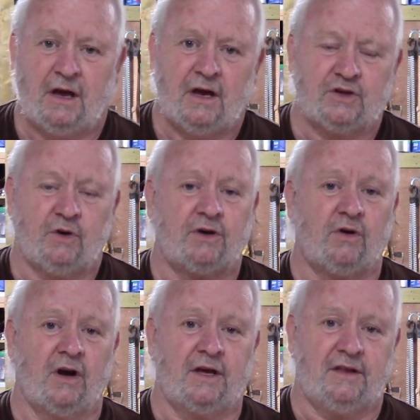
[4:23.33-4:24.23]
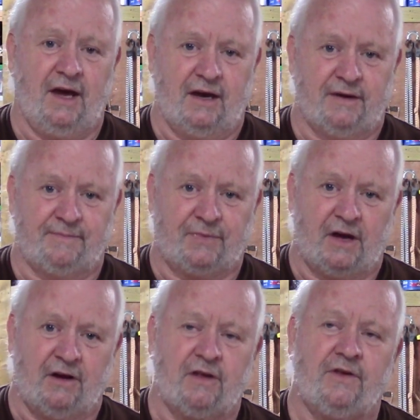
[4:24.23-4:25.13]
So I don't like that.
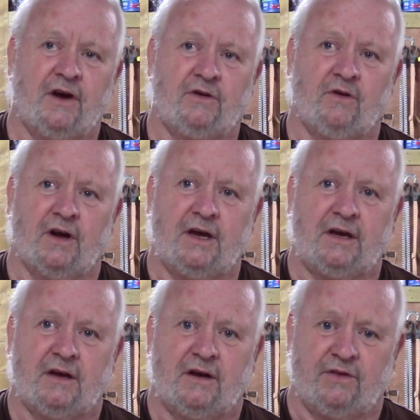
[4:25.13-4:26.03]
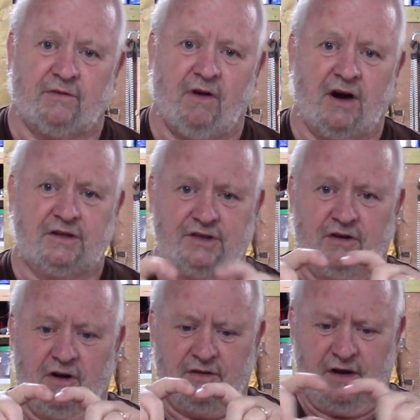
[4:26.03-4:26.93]
Another thing I don't like are the rungs that
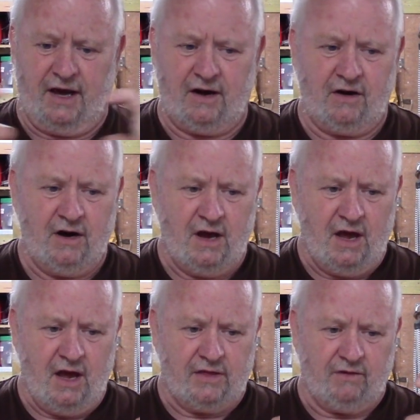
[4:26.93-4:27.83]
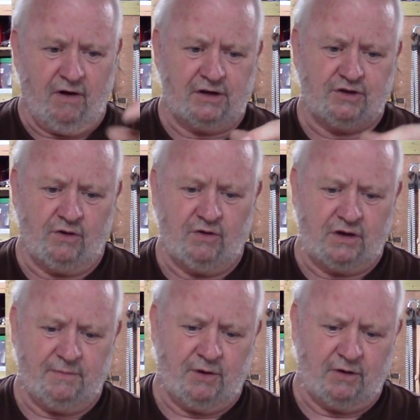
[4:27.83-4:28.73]
are on the ladder. The rungs are only
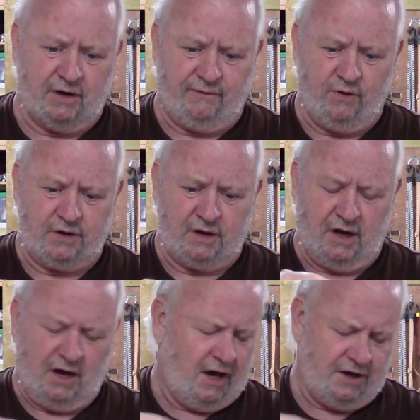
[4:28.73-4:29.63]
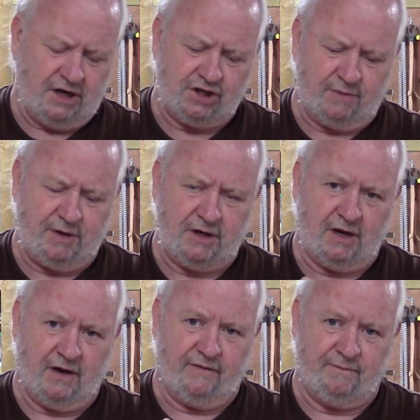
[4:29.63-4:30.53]
about an inch,
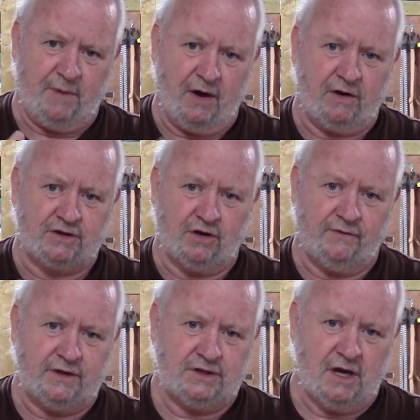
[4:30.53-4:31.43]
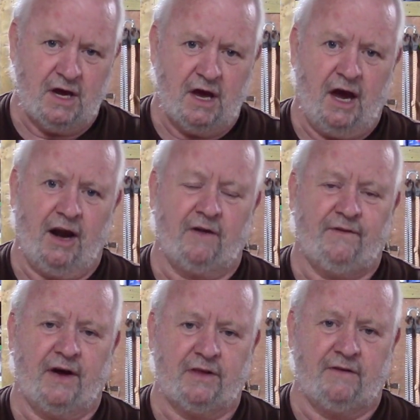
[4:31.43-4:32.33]
of bearing surface, and I
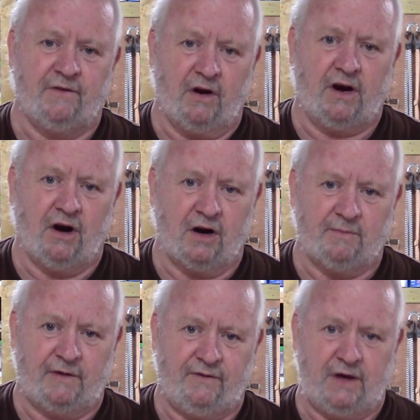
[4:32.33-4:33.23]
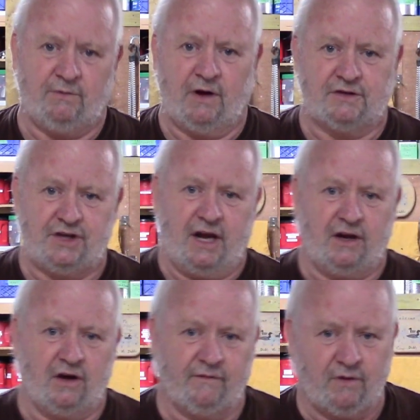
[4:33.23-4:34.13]
found that very hard on my feet when I was
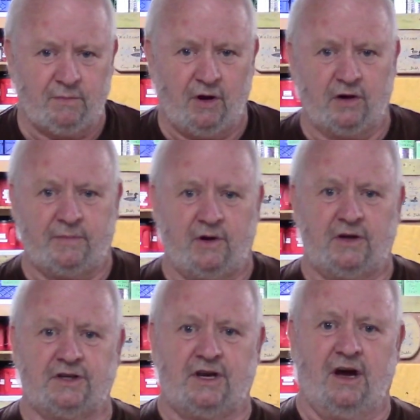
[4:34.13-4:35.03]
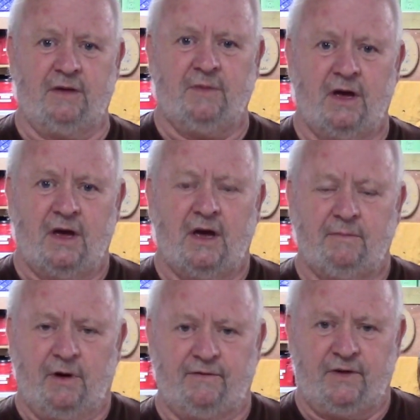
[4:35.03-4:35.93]
standing on it for prolonged periods of time.
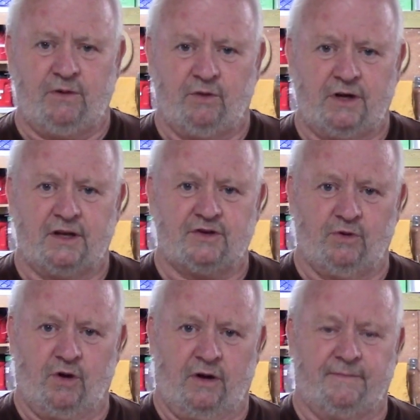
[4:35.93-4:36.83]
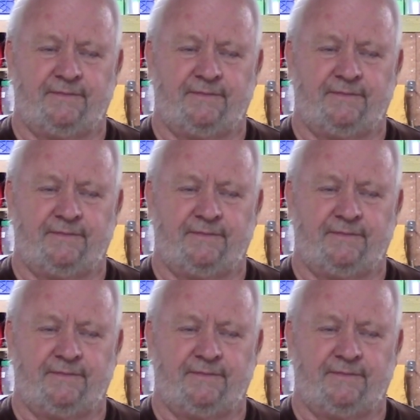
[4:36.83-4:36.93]
My feet would get sore.